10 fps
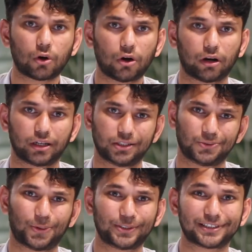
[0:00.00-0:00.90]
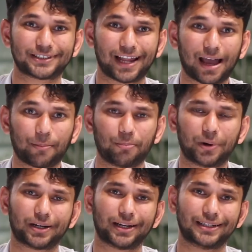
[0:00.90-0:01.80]
Tor is not just an app,
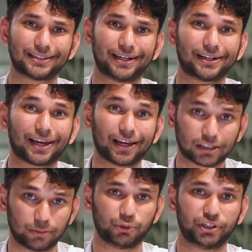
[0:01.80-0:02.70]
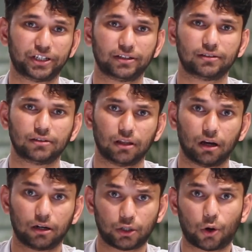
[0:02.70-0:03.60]
but it's an entire community, the
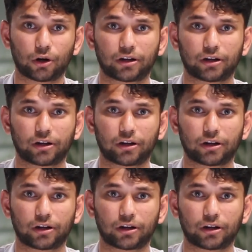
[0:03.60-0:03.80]
Tor